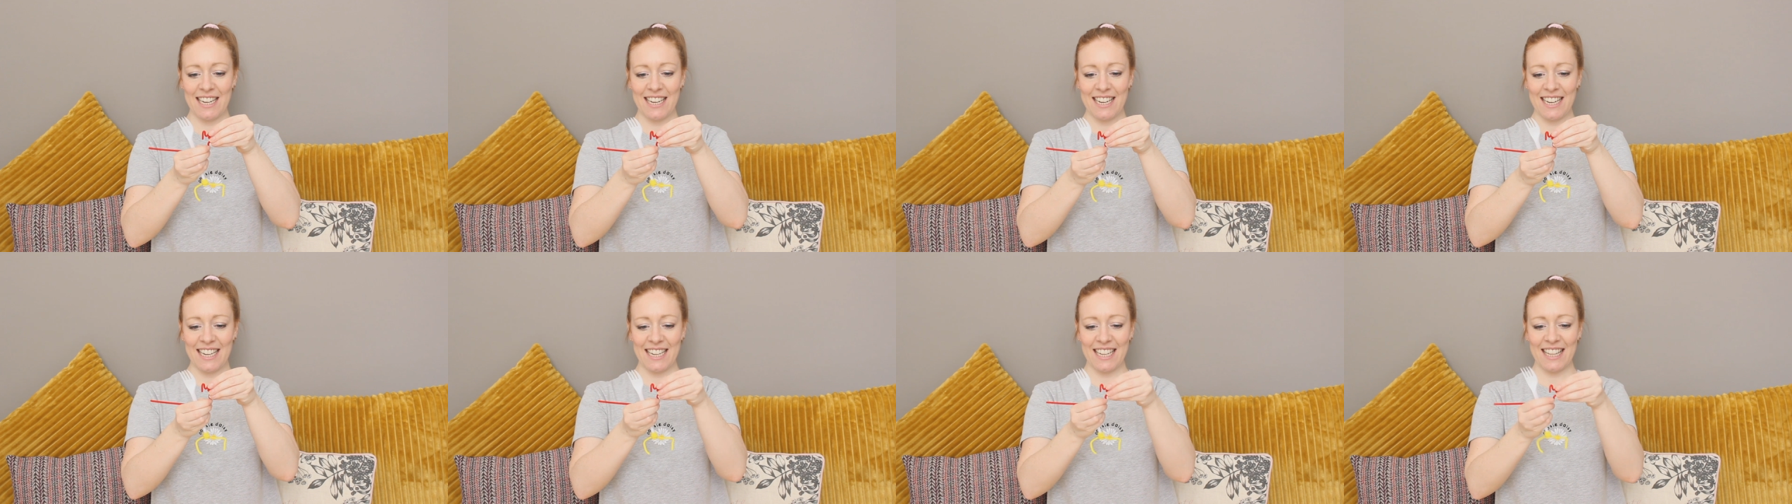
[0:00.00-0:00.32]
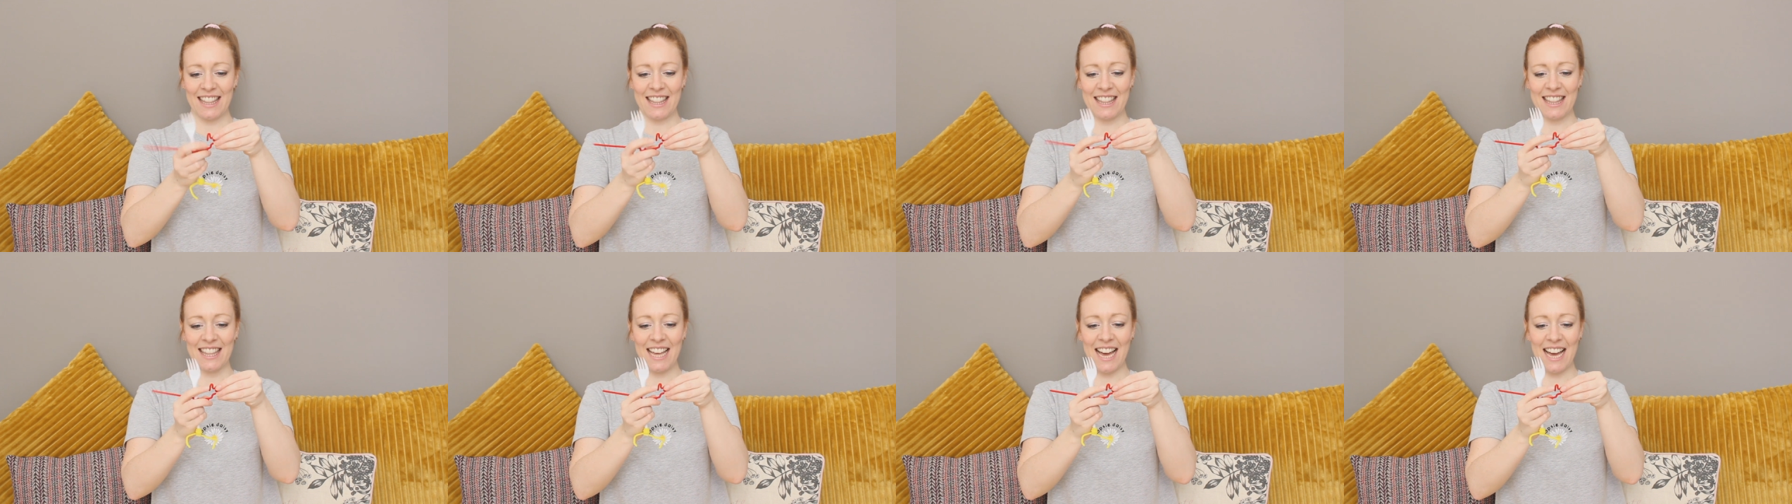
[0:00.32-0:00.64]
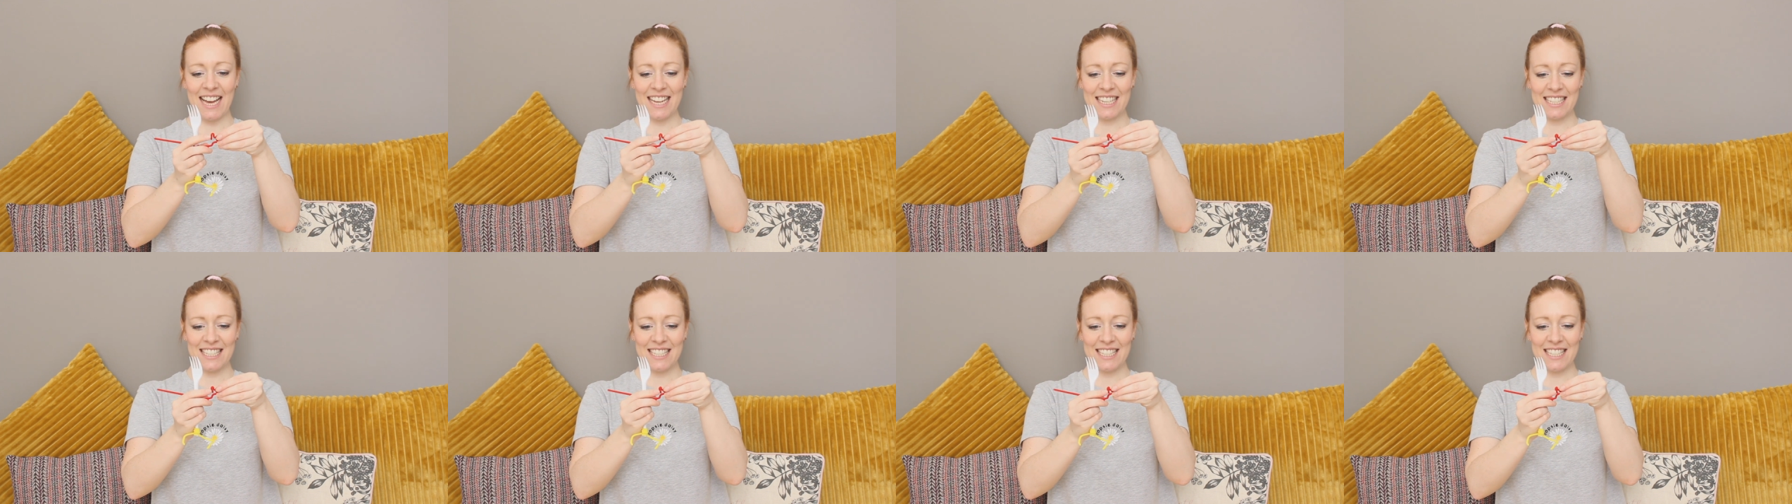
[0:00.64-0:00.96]
like
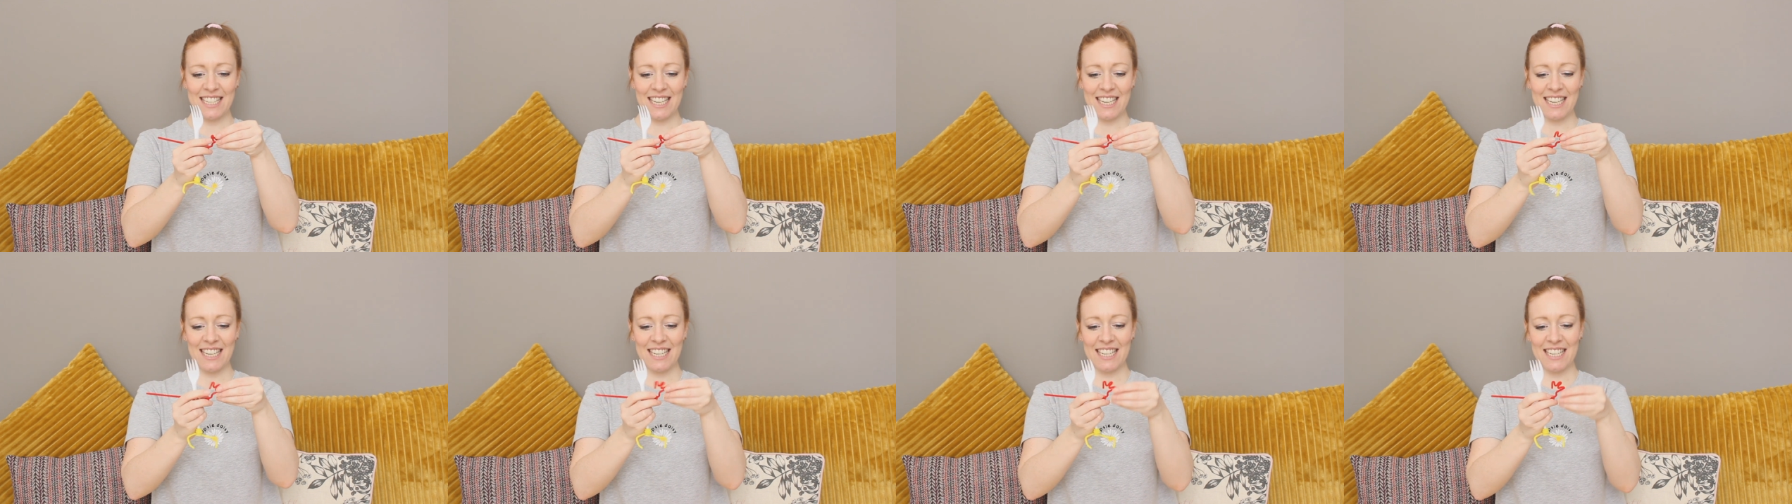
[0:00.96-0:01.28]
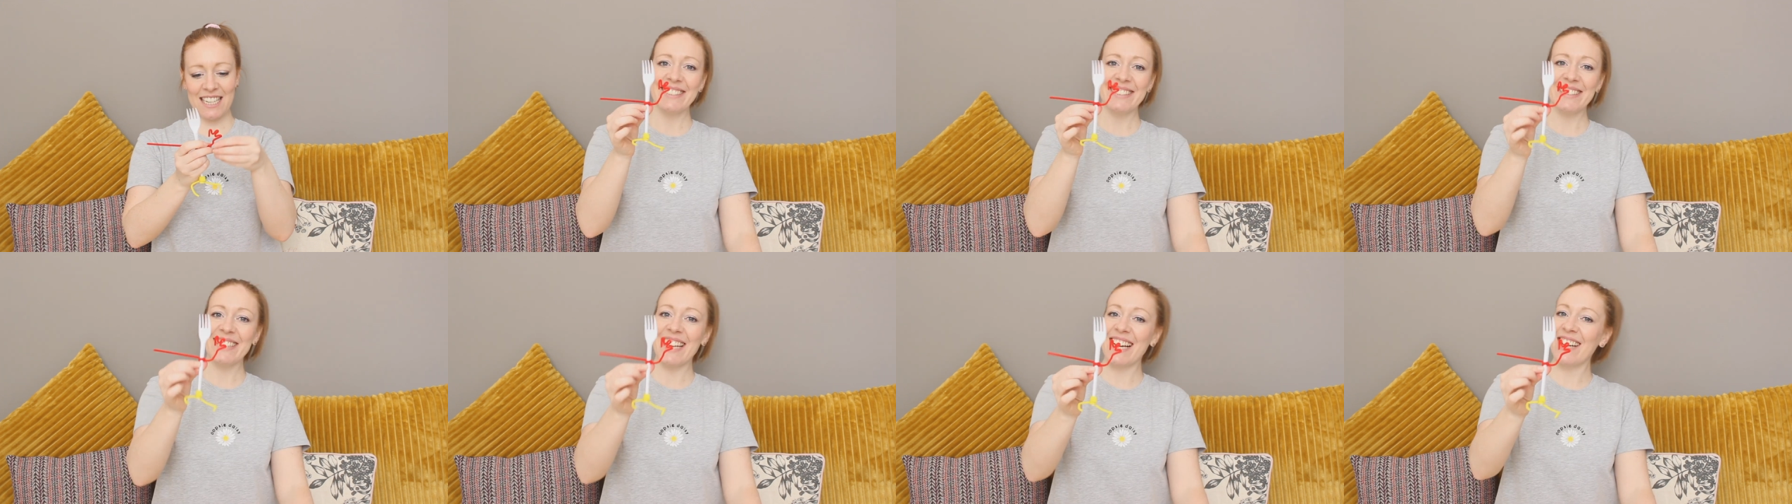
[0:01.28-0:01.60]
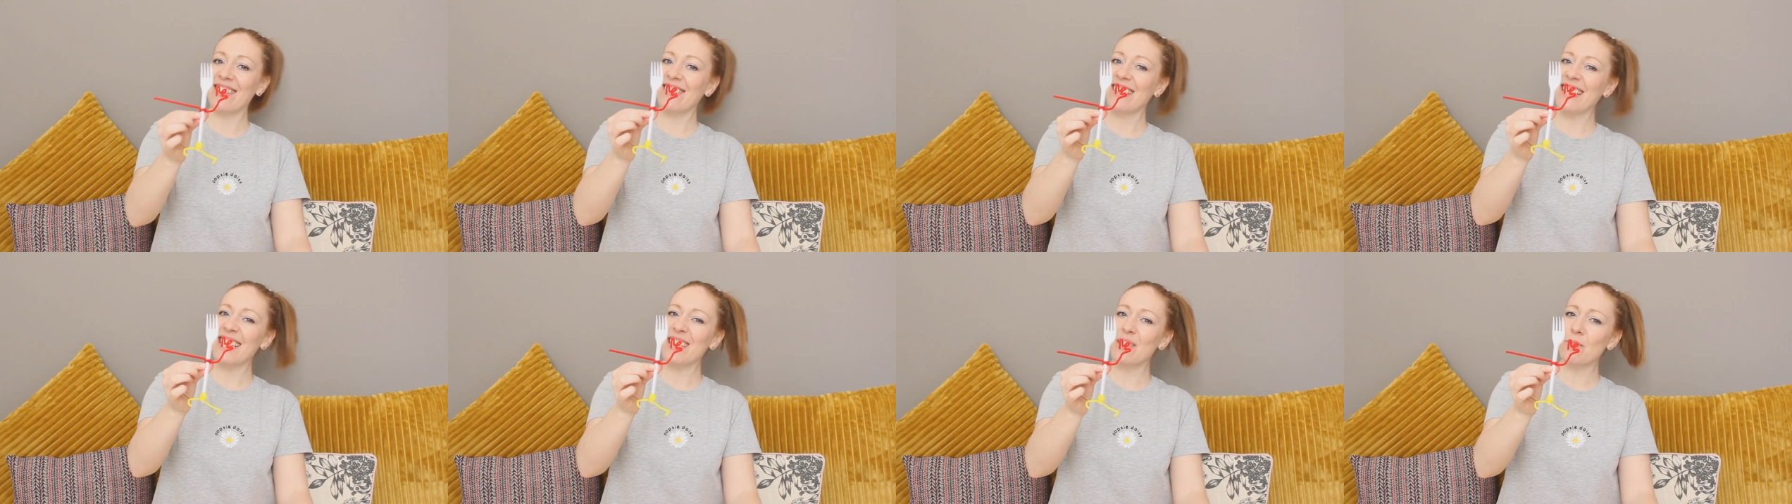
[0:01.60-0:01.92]
that.
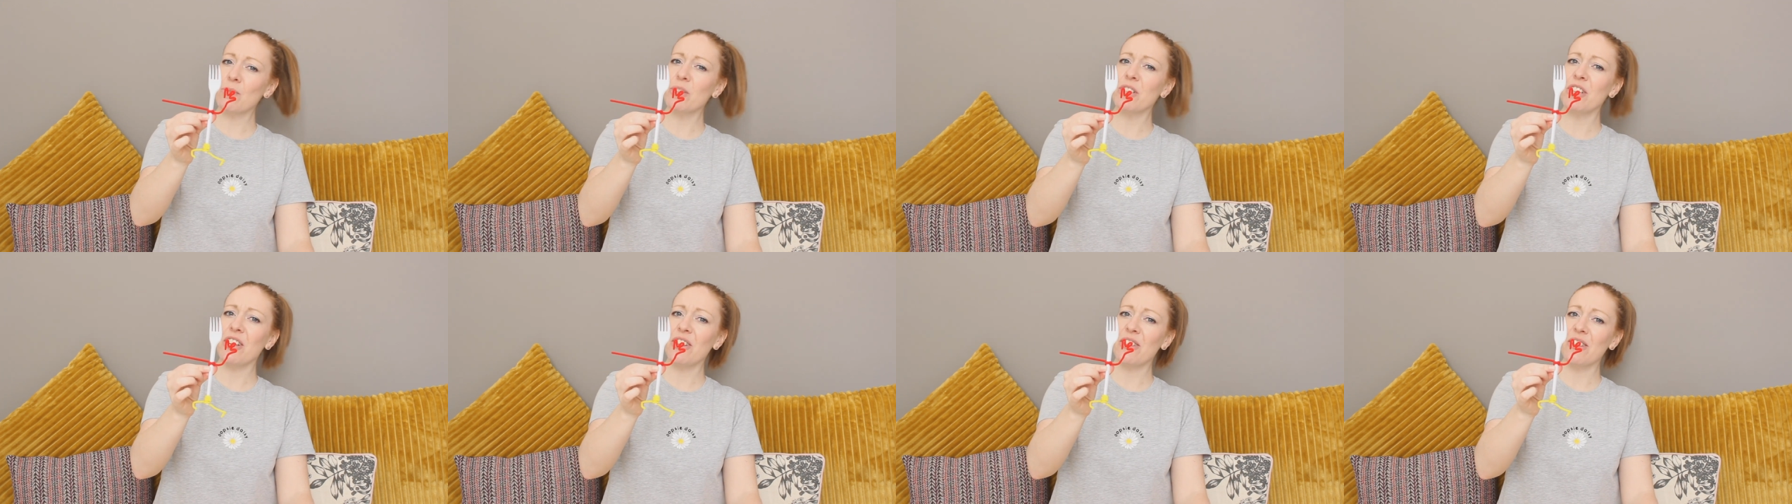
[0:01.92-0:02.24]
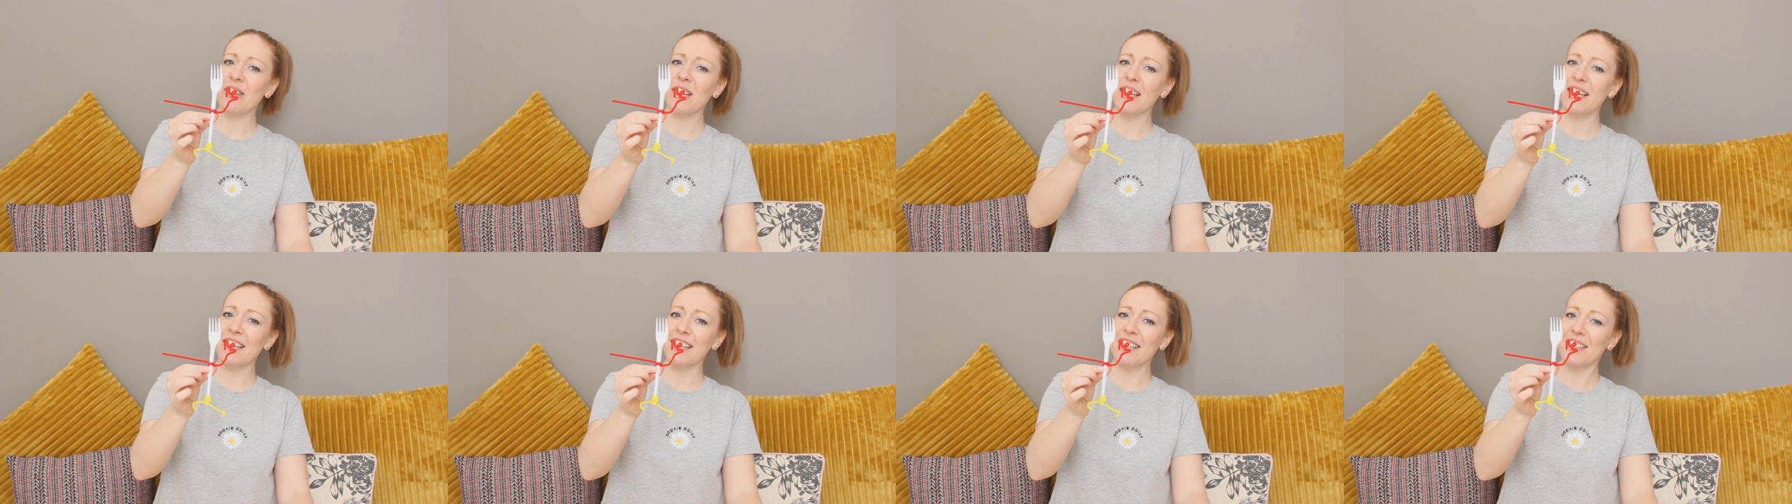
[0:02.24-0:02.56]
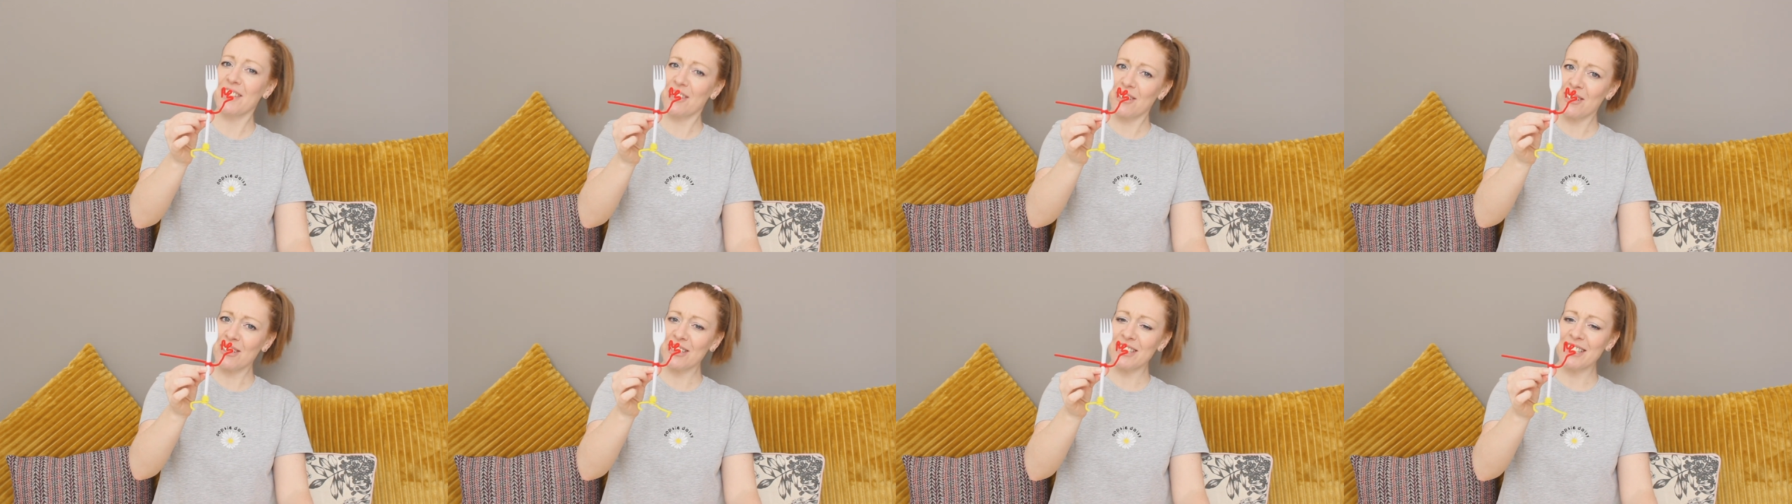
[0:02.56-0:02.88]
There he is, what do you
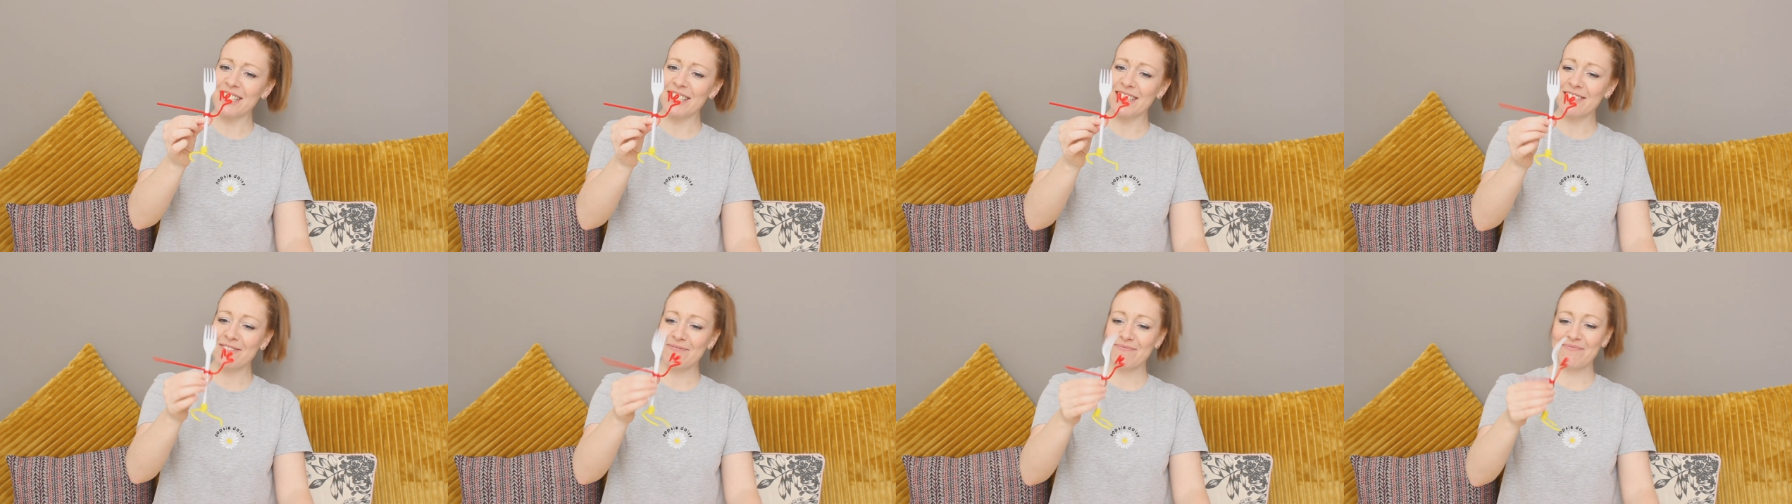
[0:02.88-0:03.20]
think? Good?